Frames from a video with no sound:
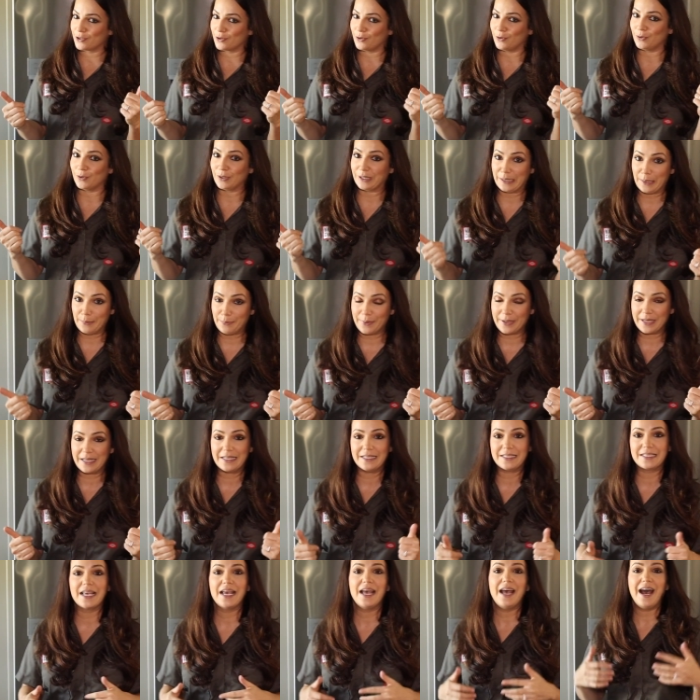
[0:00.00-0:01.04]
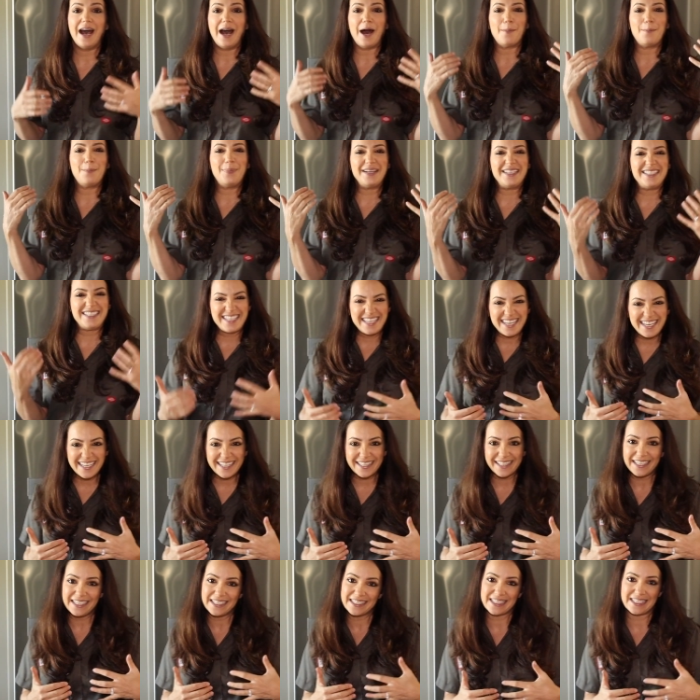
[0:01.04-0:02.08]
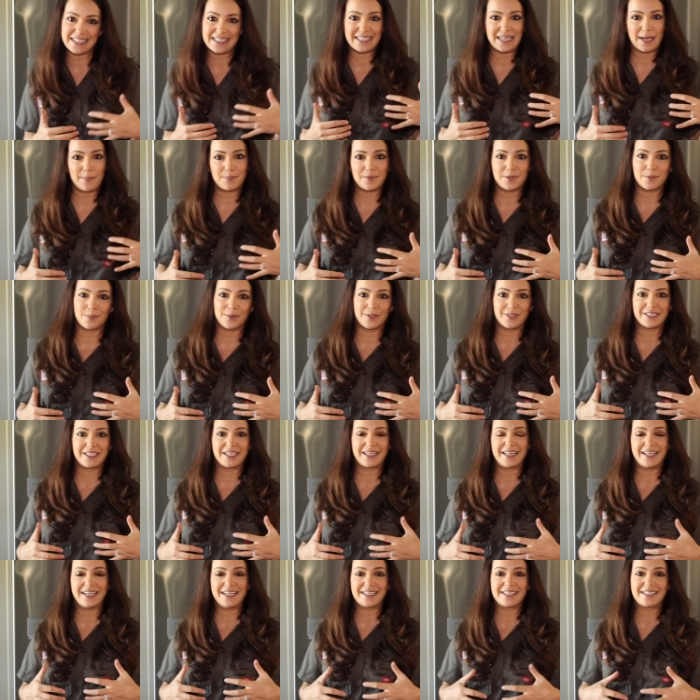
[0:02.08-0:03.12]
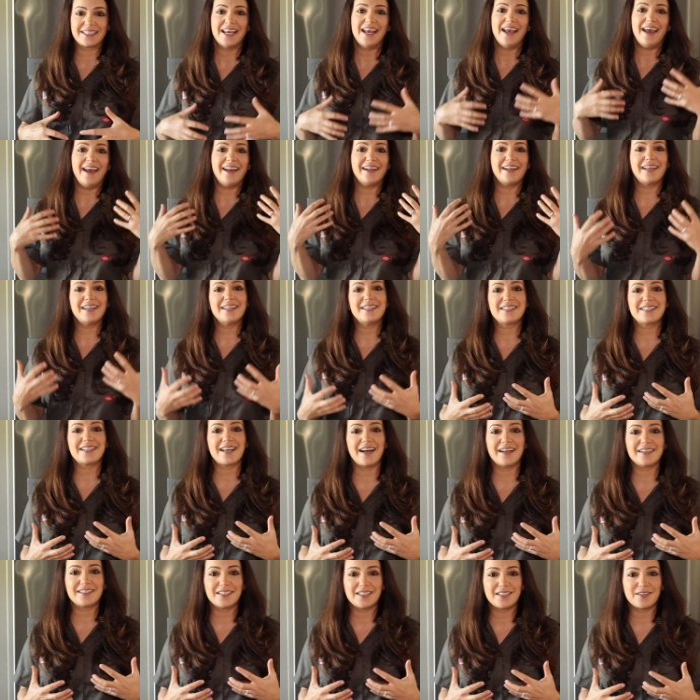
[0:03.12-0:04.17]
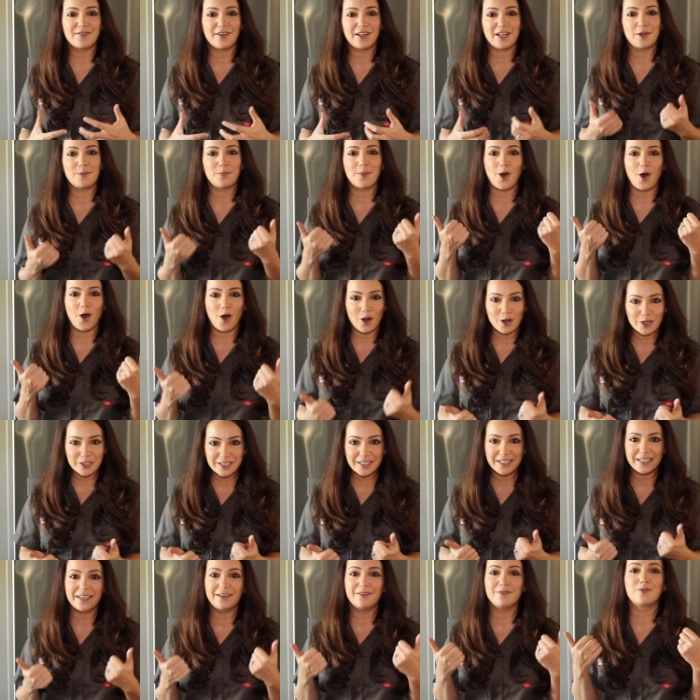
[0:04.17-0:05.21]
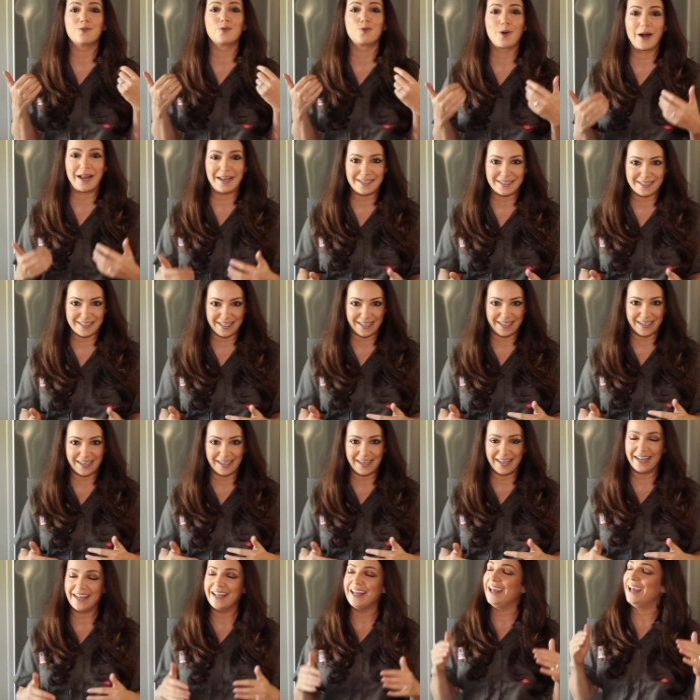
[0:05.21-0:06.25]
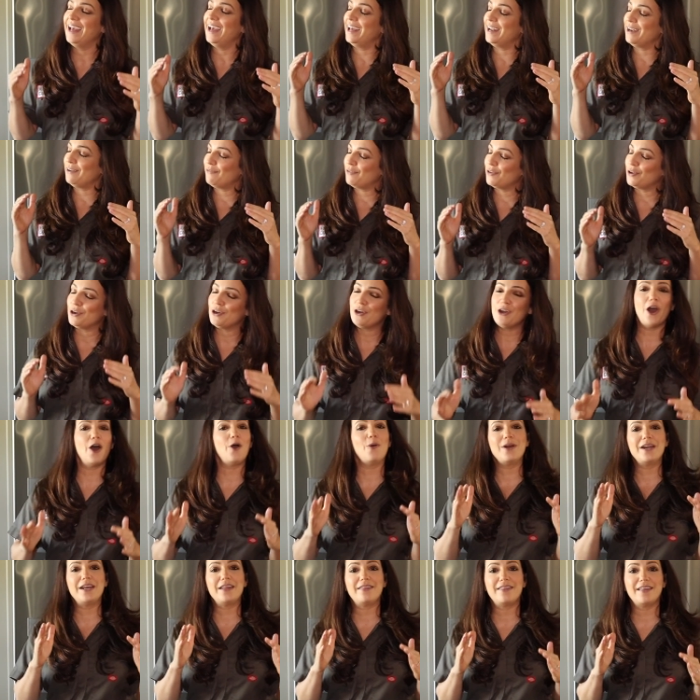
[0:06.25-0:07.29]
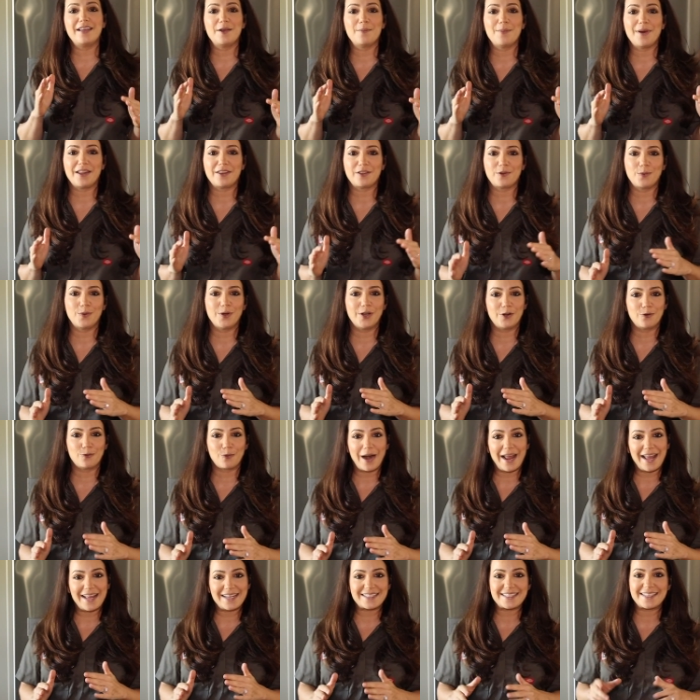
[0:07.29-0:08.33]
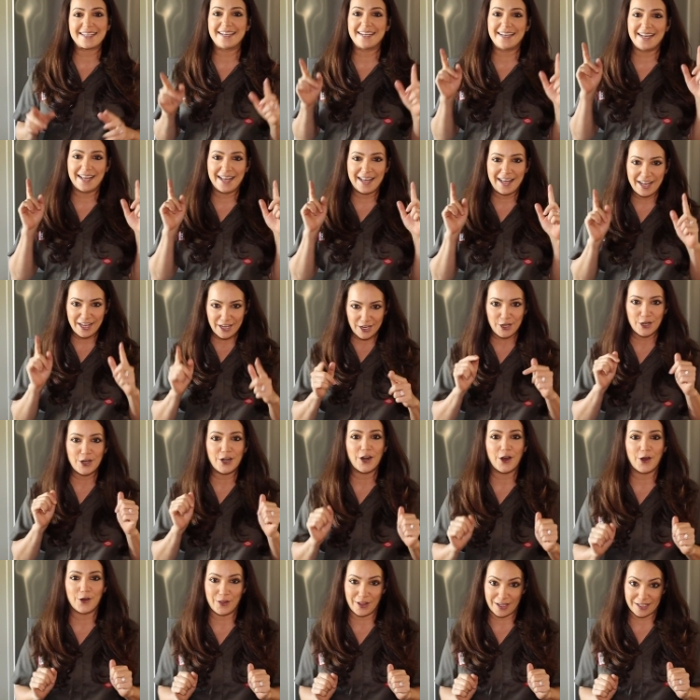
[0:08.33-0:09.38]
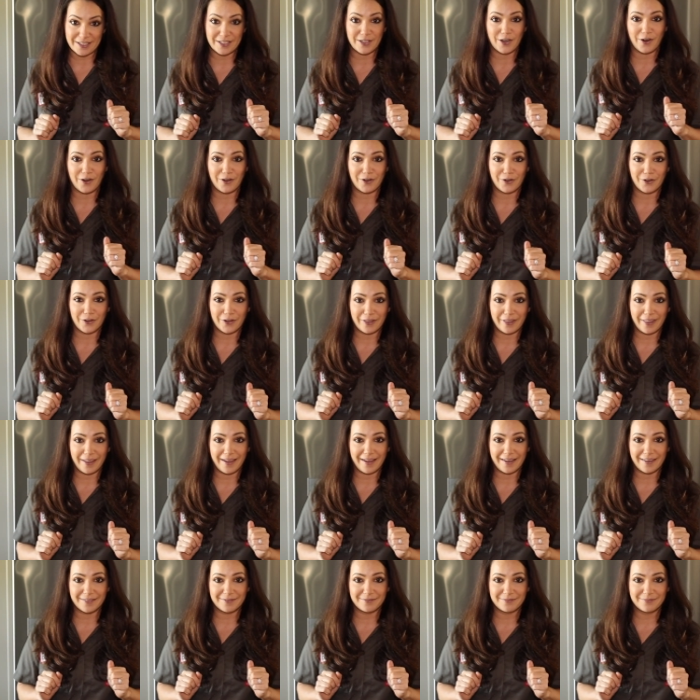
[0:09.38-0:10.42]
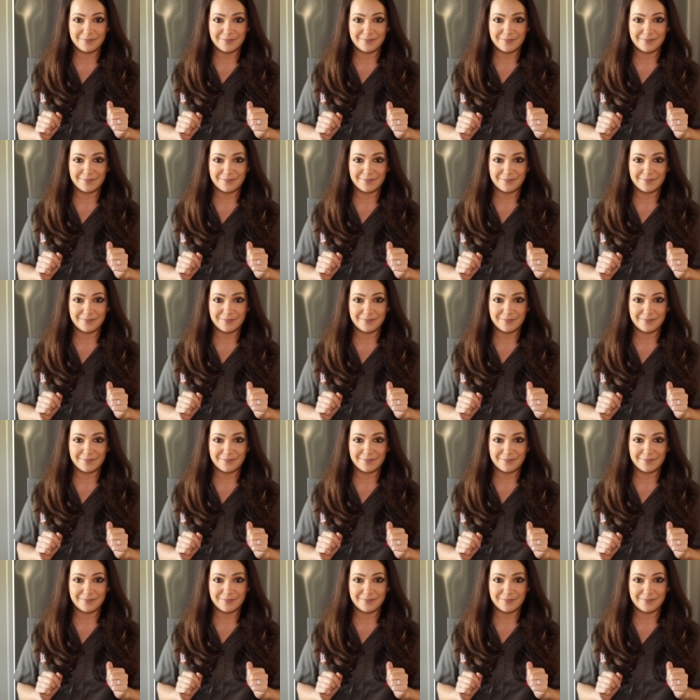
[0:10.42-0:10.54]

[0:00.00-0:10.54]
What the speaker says: call lipids, are particularly susceptible to this and can start to develop oxidative rancidity. And if you know anything about the word rancid, you know that's not a good thing.